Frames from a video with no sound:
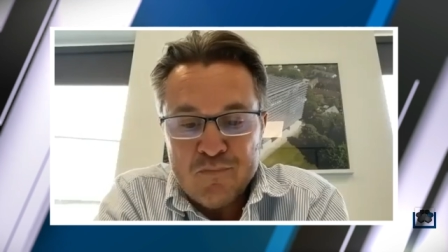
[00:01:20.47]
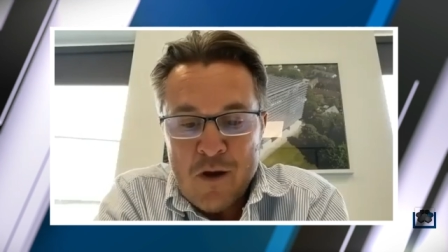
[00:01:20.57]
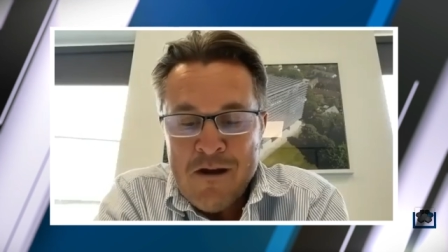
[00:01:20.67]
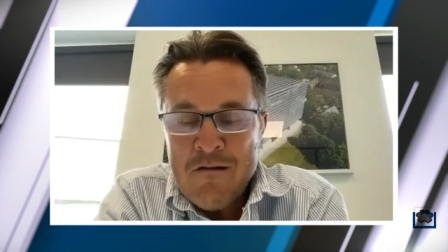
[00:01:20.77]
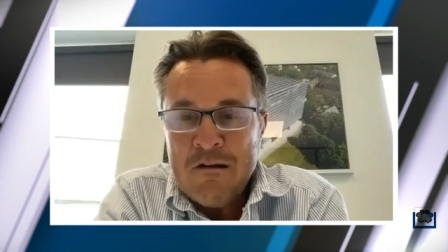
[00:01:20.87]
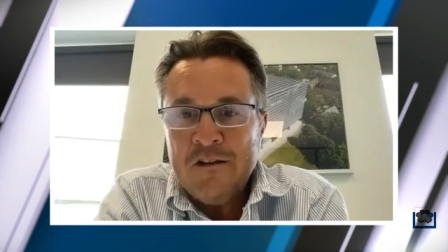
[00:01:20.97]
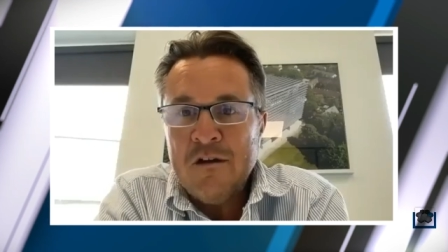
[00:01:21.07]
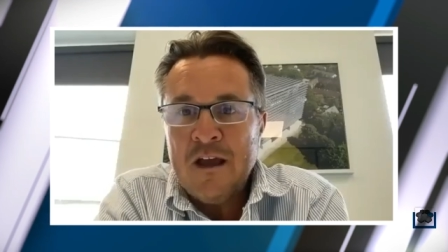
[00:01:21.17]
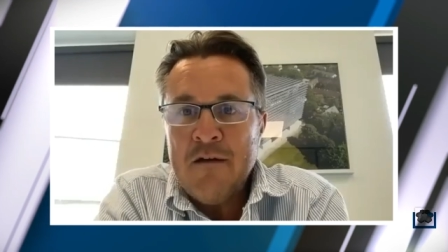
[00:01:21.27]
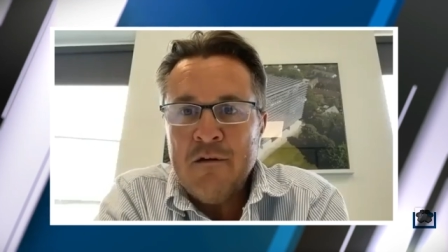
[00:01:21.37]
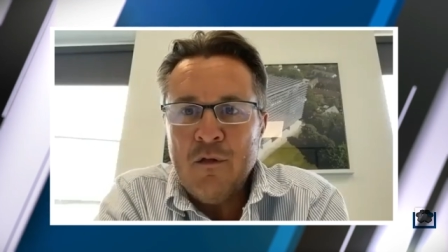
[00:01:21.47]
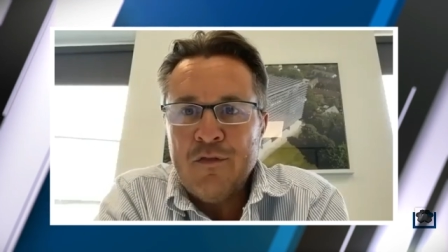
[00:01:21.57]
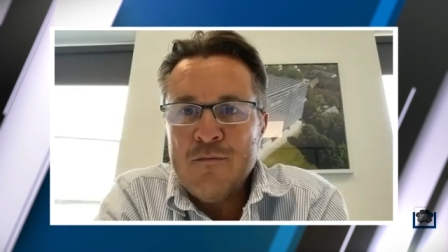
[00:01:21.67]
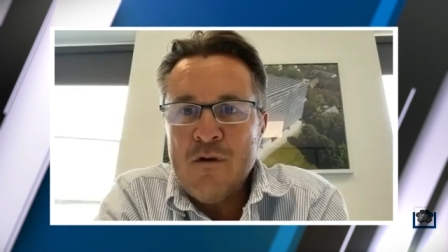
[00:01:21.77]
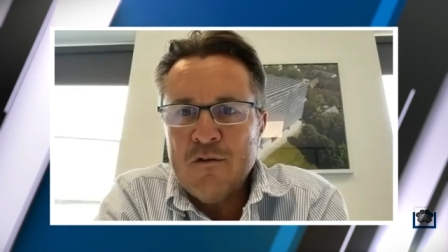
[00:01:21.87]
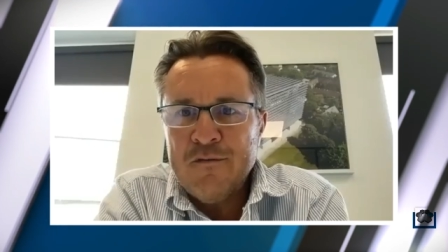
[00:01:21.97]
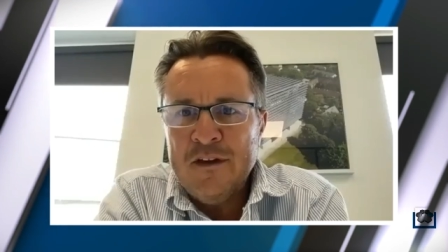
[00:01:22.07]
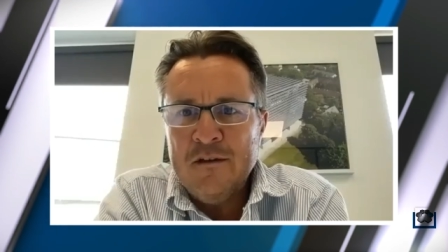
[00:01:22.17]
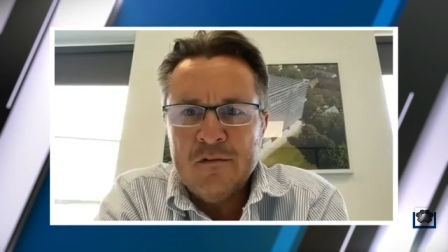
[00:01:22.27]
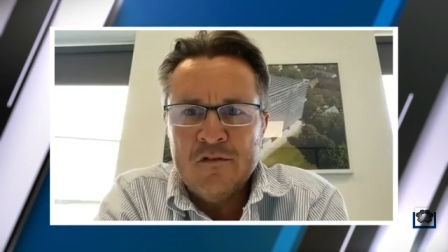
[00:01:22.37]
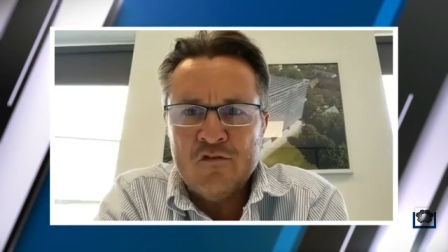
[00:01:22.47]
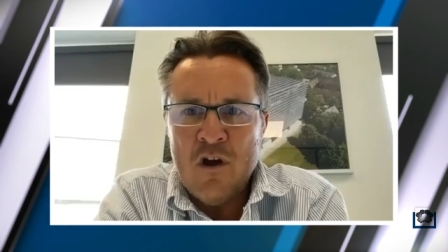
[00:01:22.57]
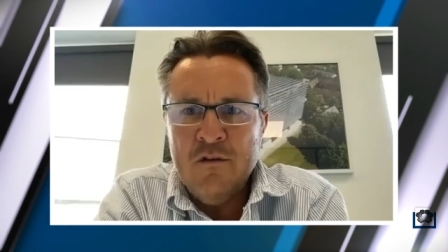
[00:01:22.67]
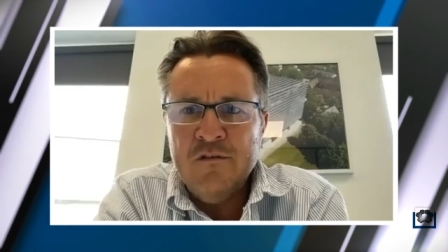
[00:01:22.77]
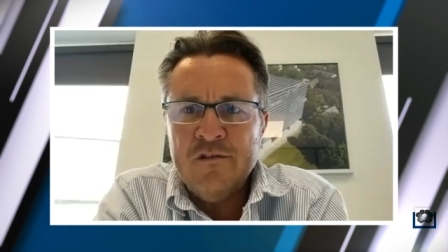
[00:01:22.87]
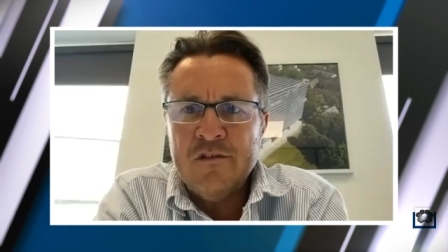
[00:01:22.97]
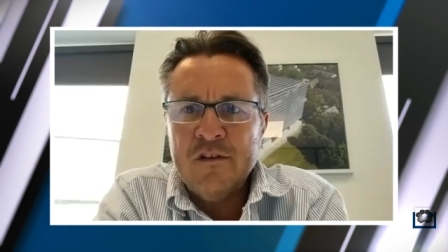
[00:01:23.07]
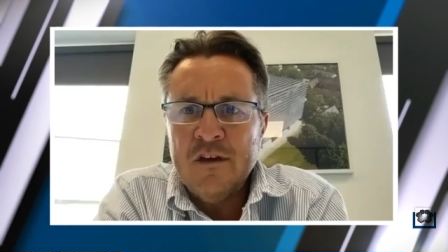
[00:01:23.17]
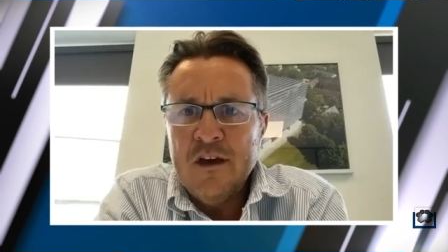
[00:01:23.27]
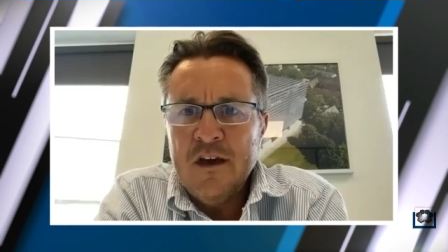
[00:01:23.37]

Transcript: primarily doing aerial thermography with drones,